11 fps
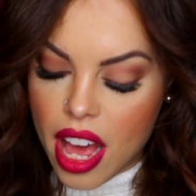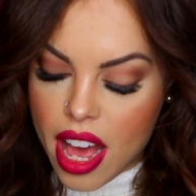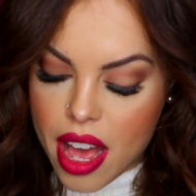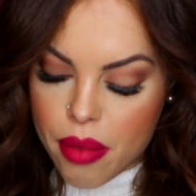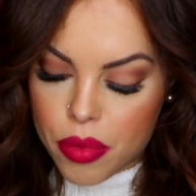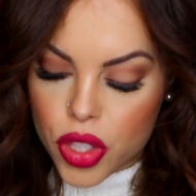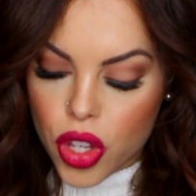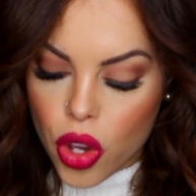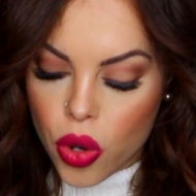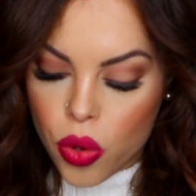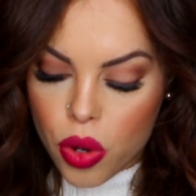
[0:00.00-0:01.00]

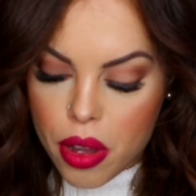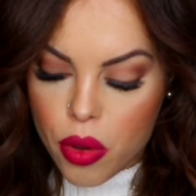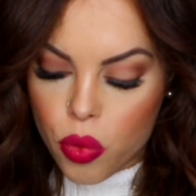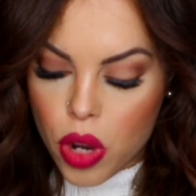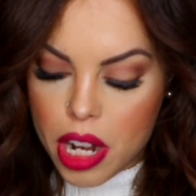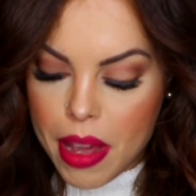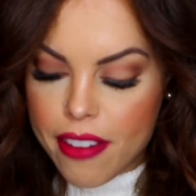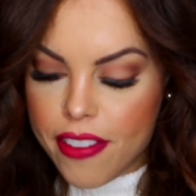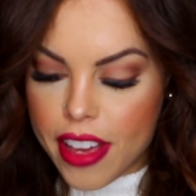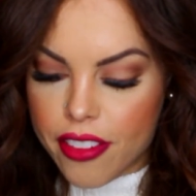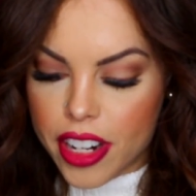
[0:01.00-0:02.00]
So one of
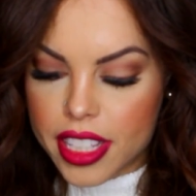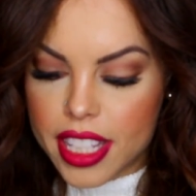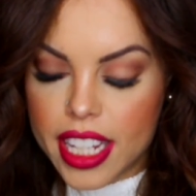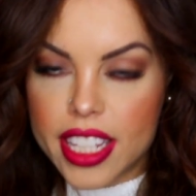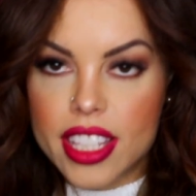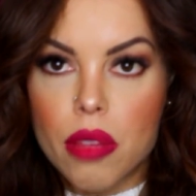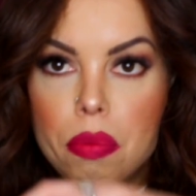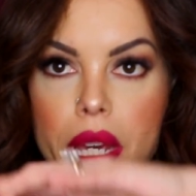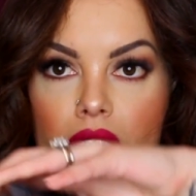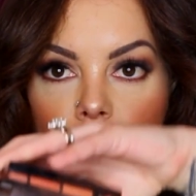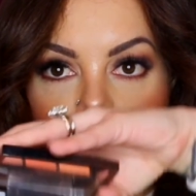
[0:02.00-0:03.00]
my favorites is the
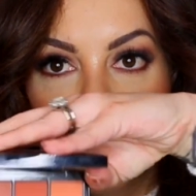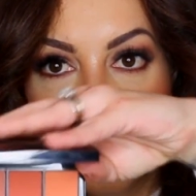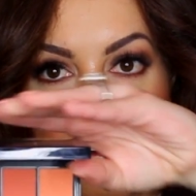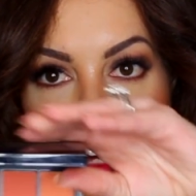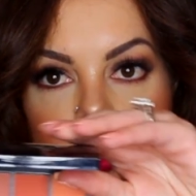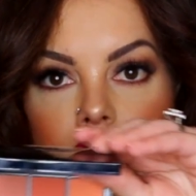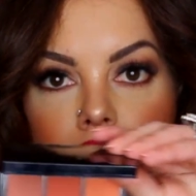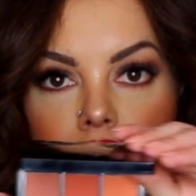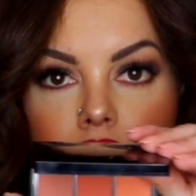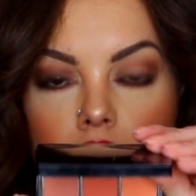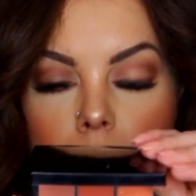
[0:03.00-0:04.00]
Peachy Love
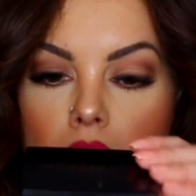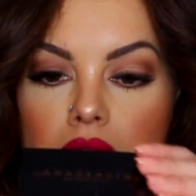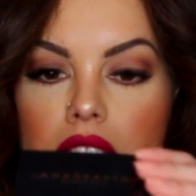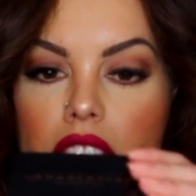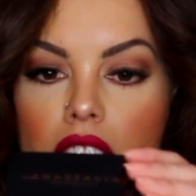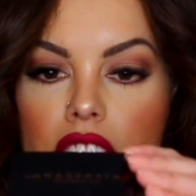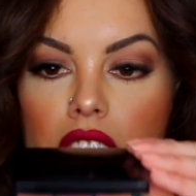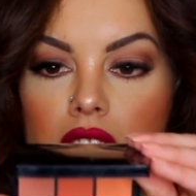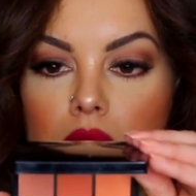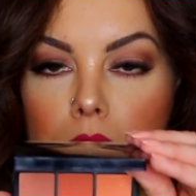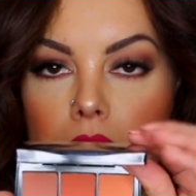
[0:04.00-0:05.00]
from
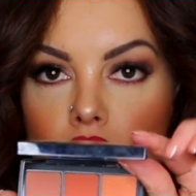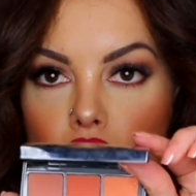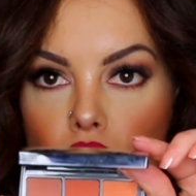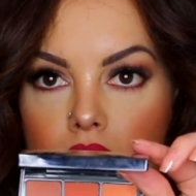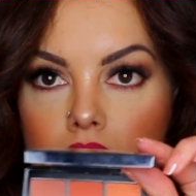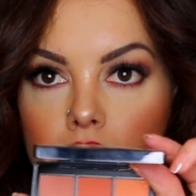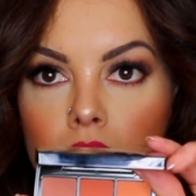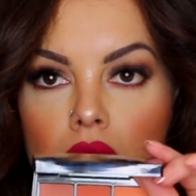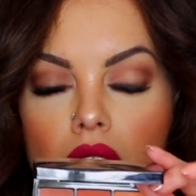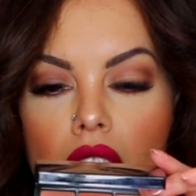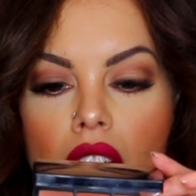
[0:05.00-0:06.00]
Anastasia. It's the blush
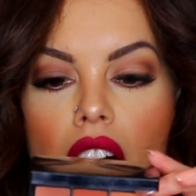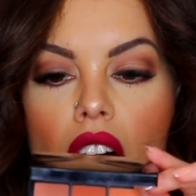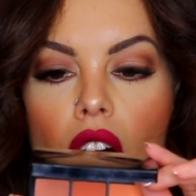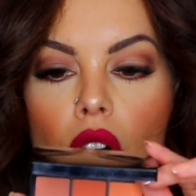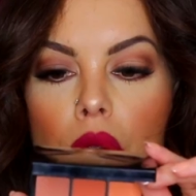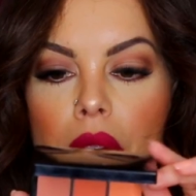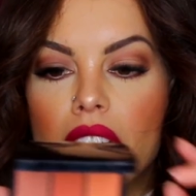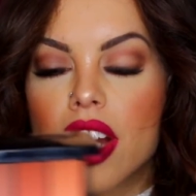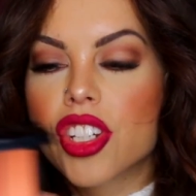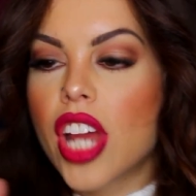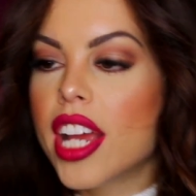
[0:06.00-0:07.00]
trio. Oh my
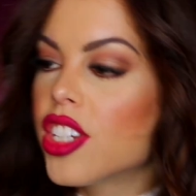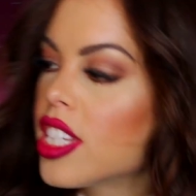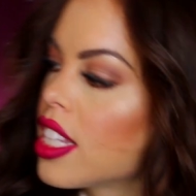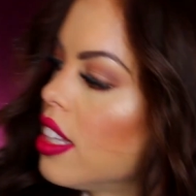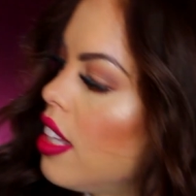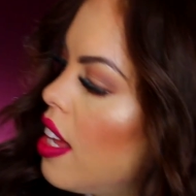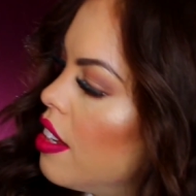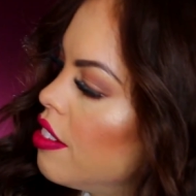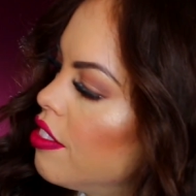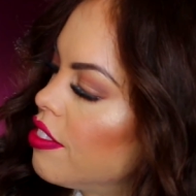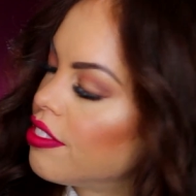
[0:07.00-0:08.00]
gosh, I just
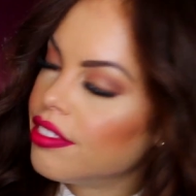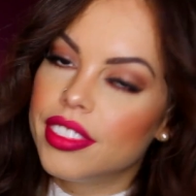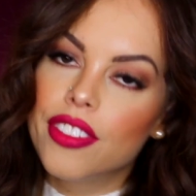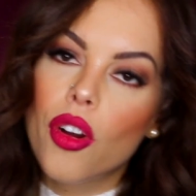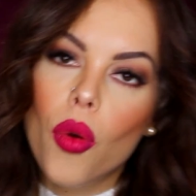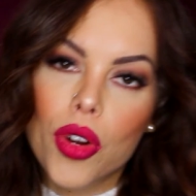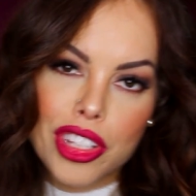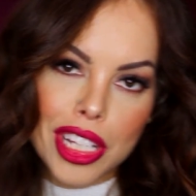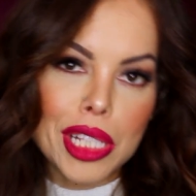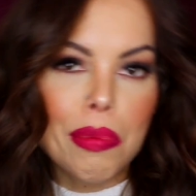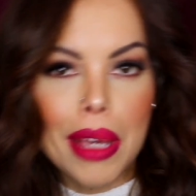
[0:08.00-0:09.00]
love, of
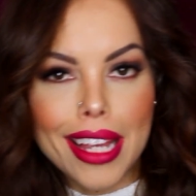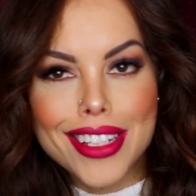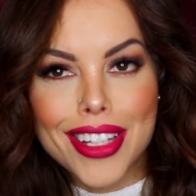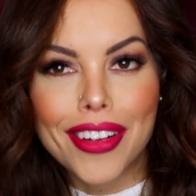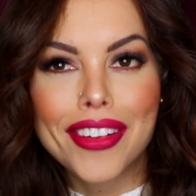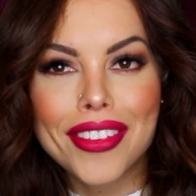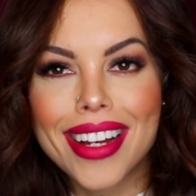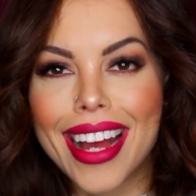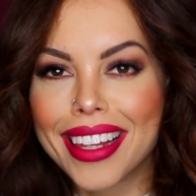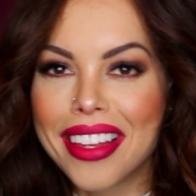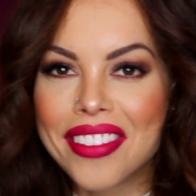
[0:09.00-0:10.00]
course it's peach, so
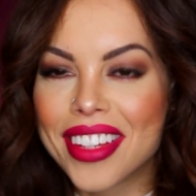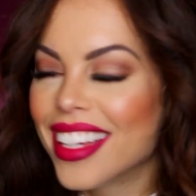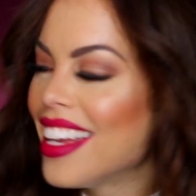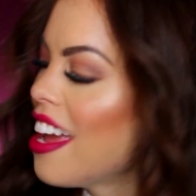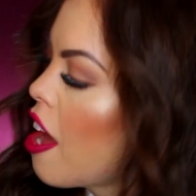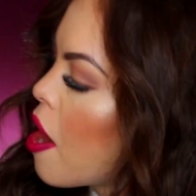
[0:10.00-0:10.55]
I love it.